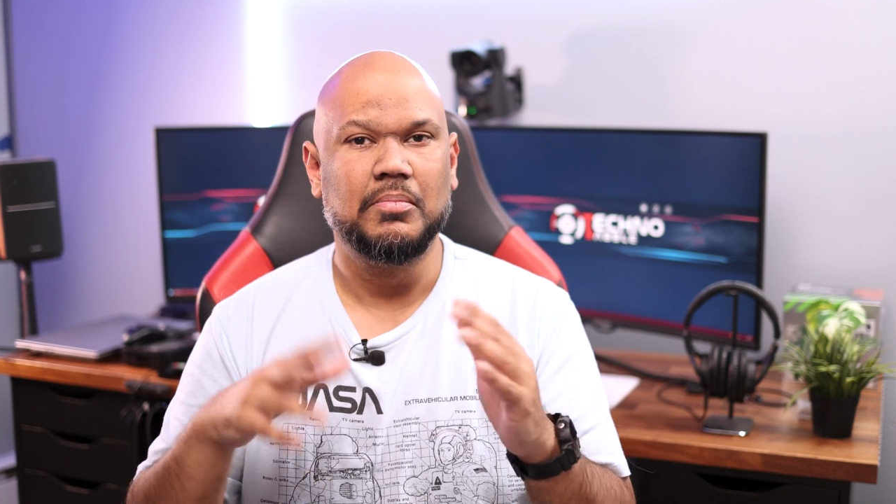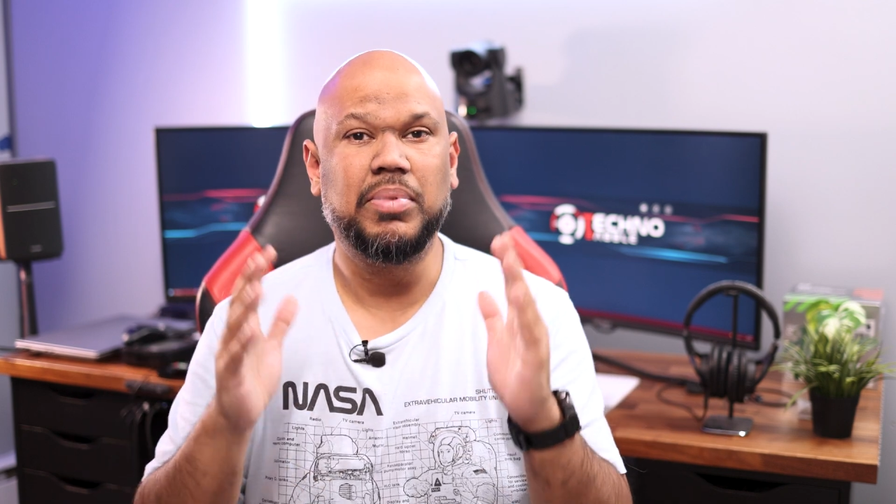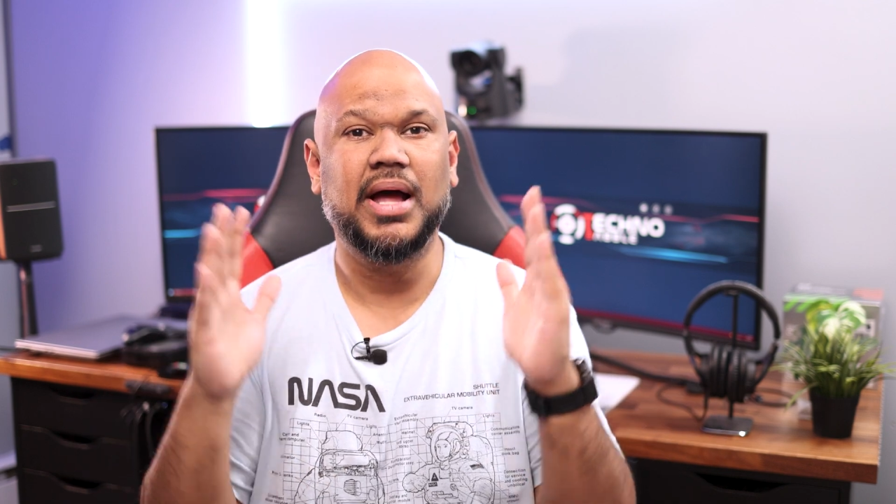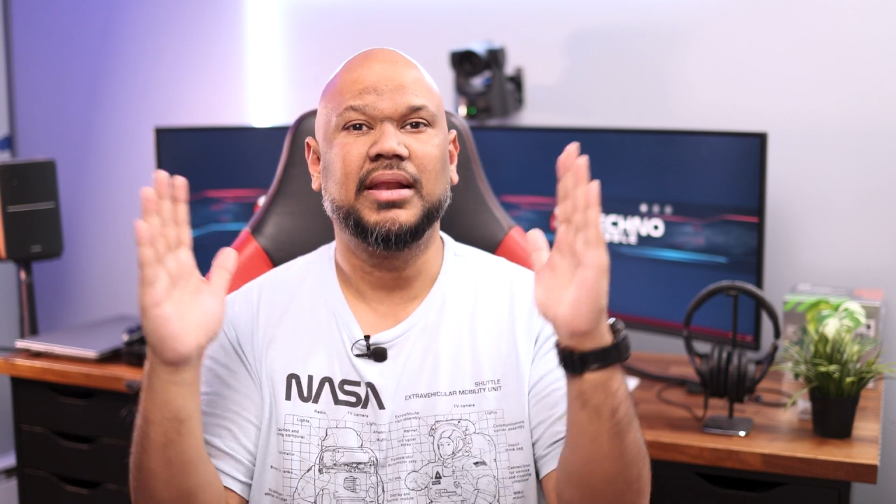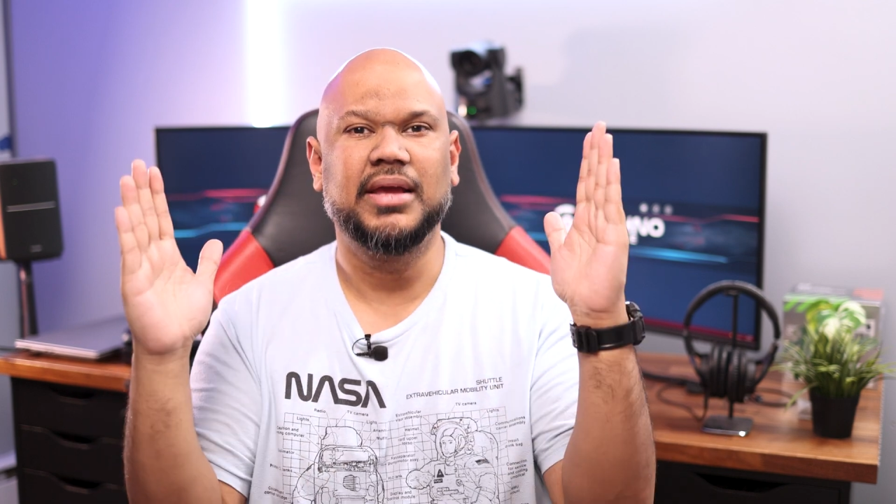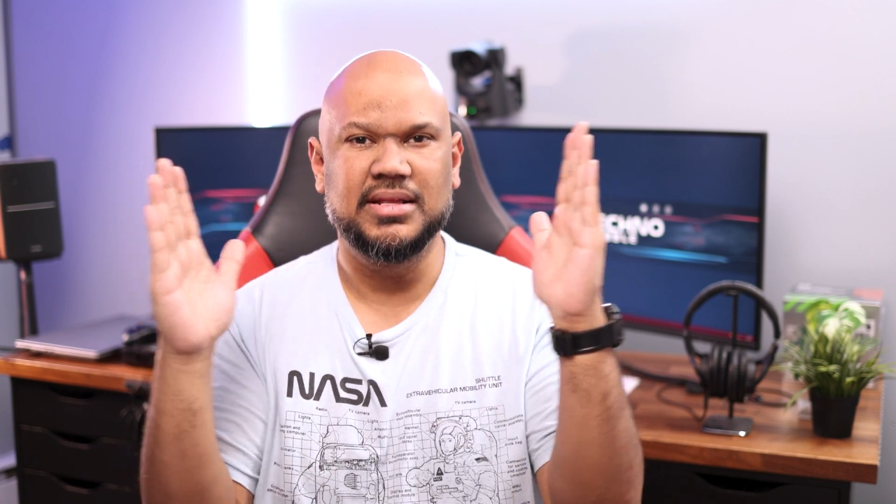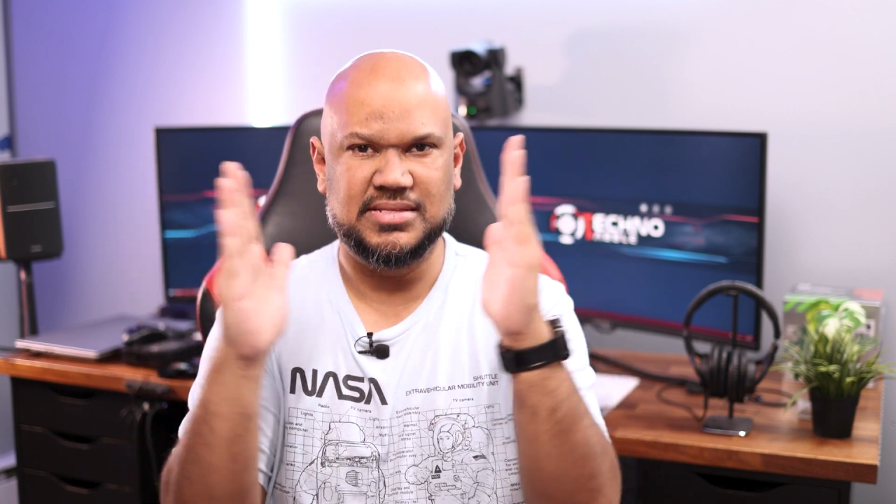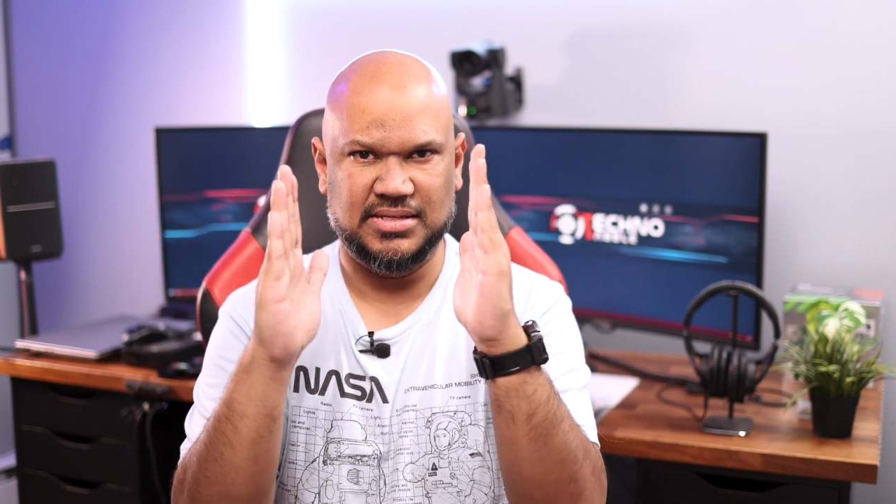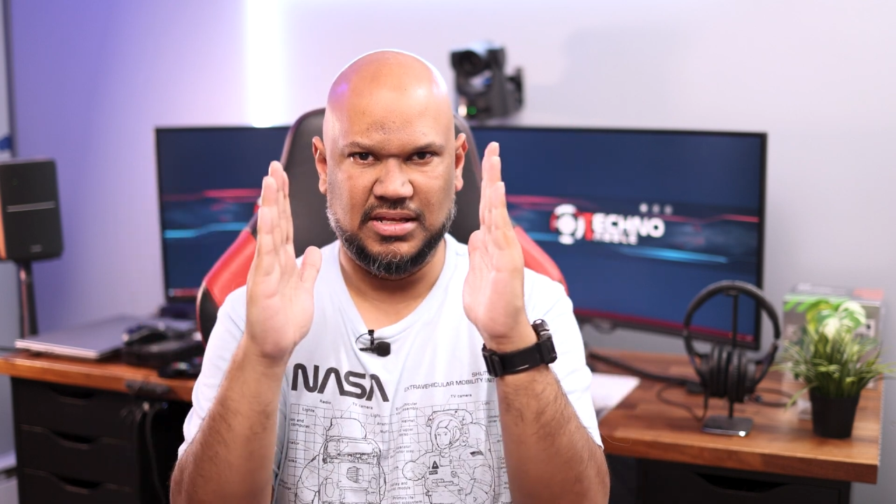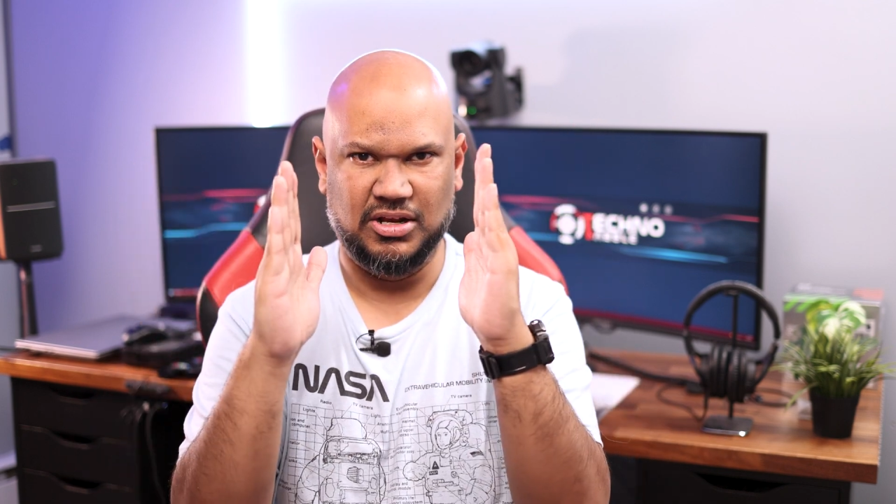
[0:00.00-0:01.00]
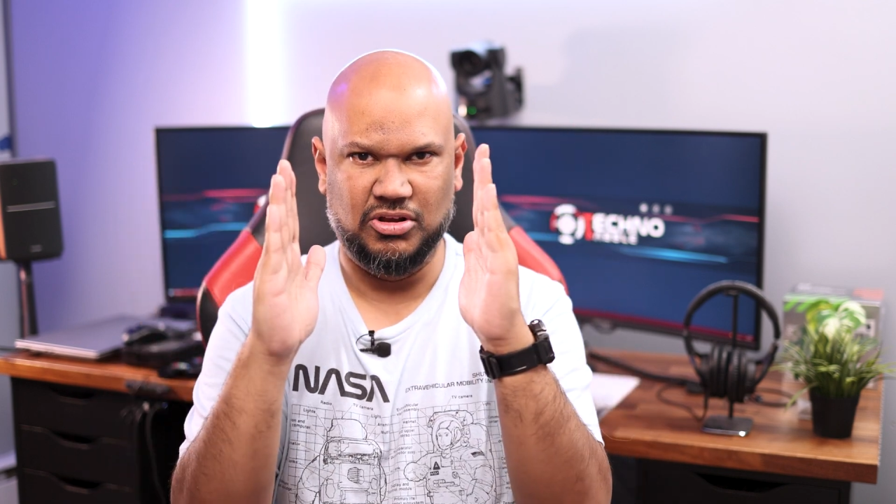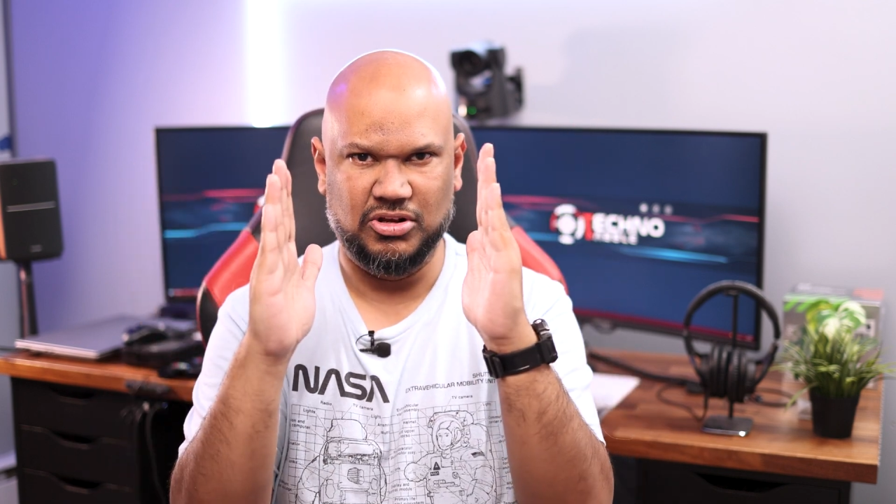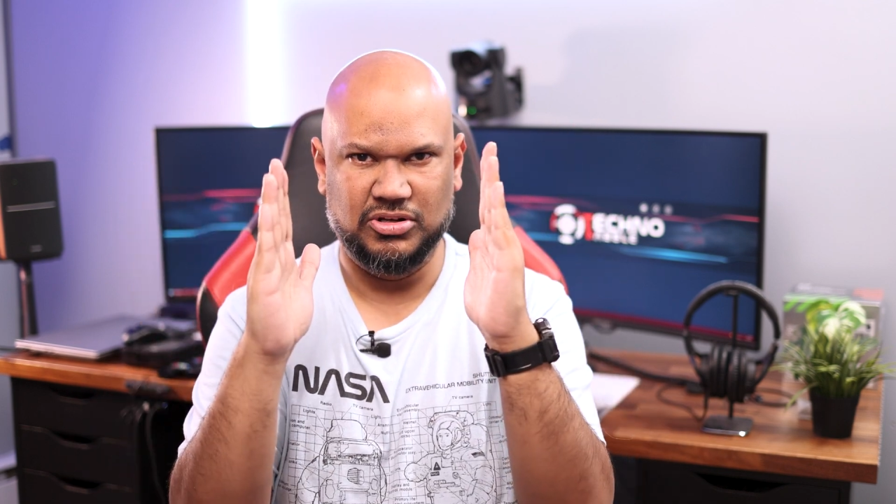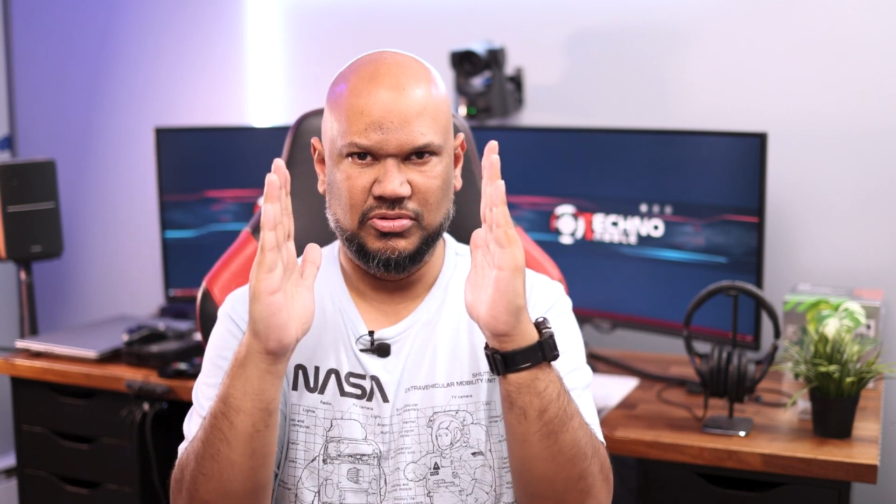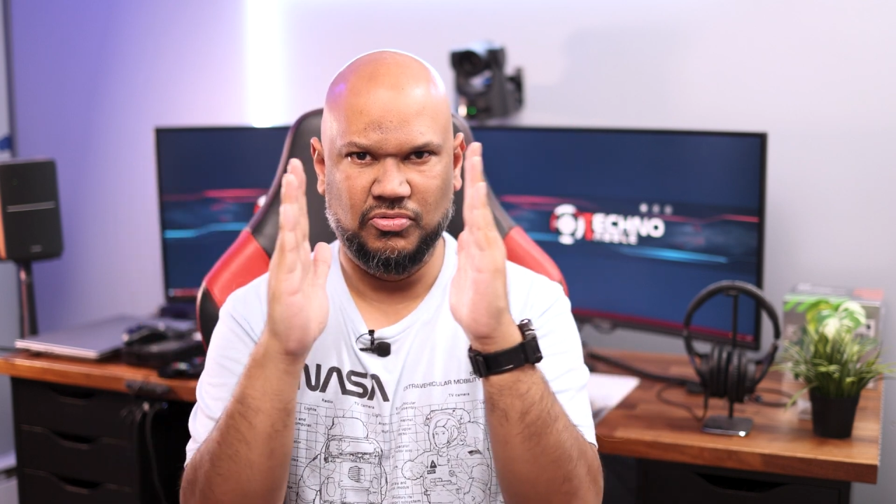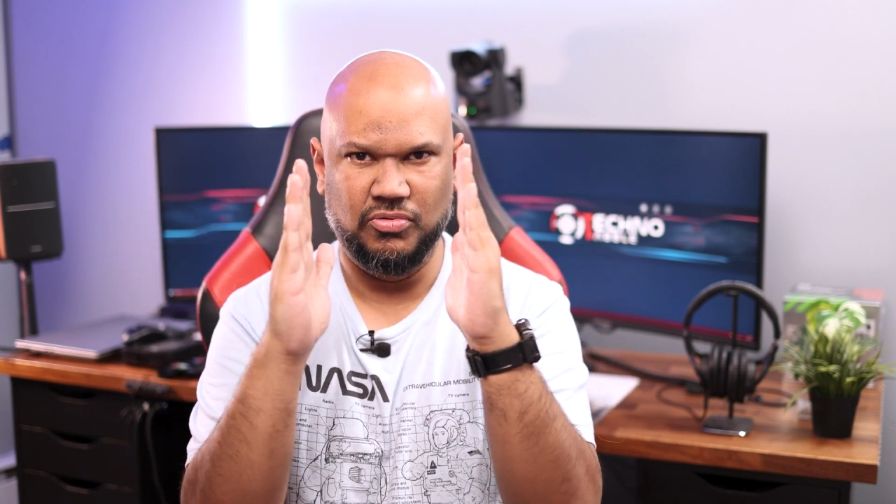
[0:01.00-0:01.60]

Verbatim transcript: but it's a lot